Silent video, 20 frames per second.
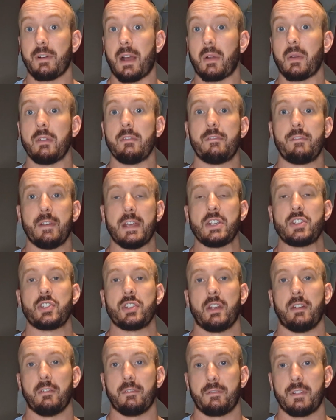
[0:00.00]
found in
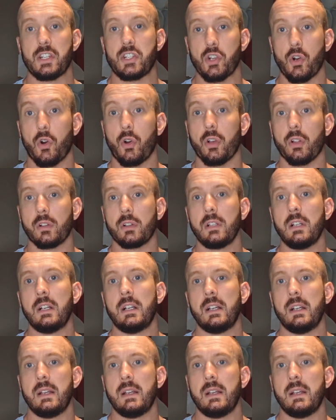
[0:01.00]
fish and fish oil,